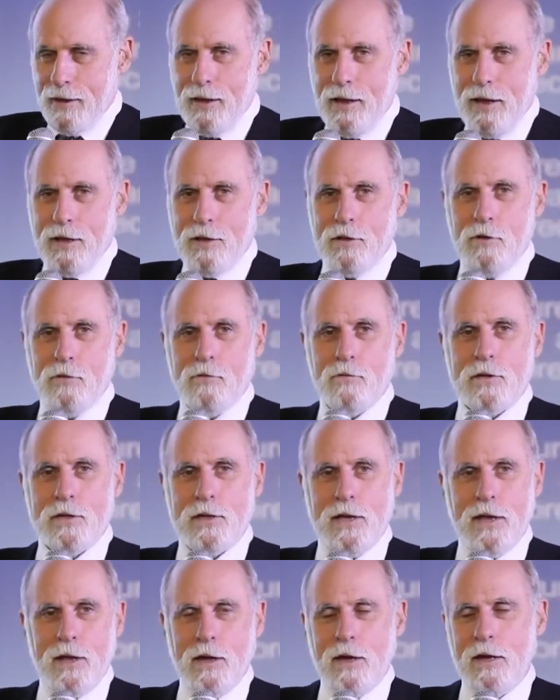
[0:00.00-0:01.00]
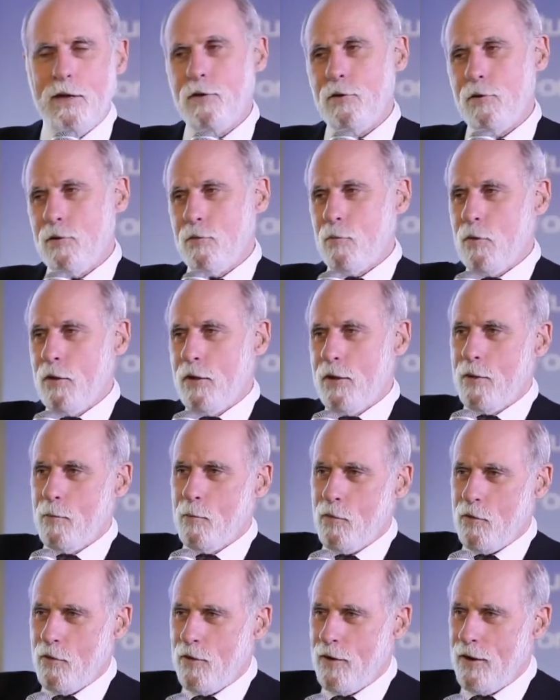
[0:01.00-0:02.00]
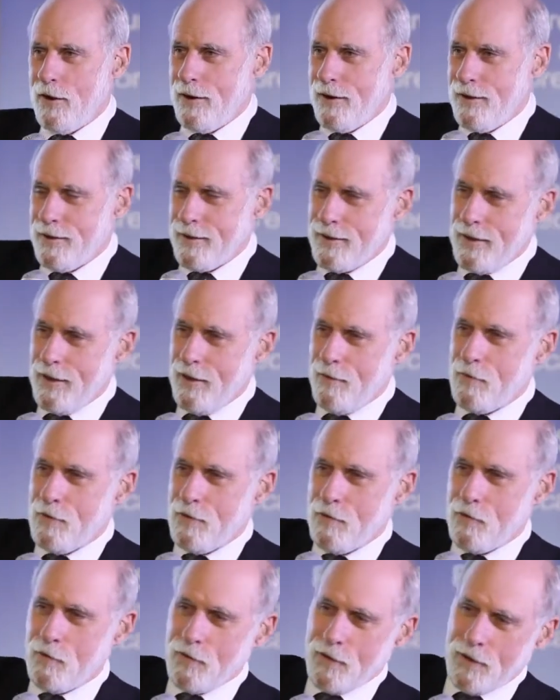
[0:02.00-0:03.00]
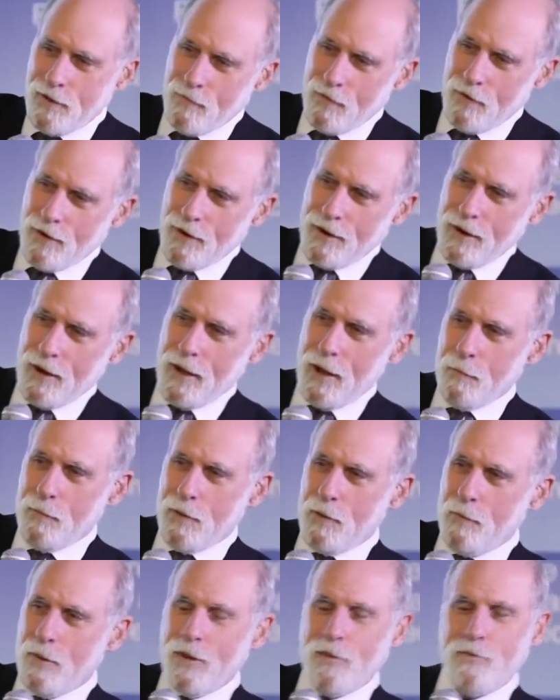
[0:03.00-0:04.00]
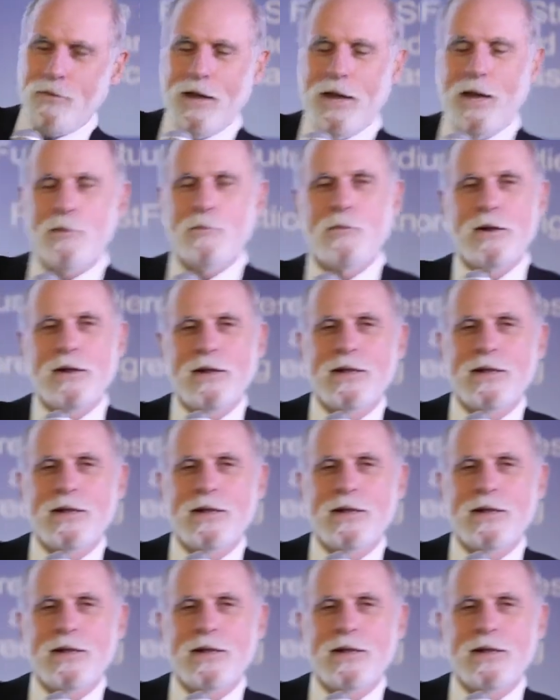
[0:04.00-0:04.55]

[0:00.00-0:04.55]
And you've I know you, well, I'm sorry, Kevin is looking very unhappy about that.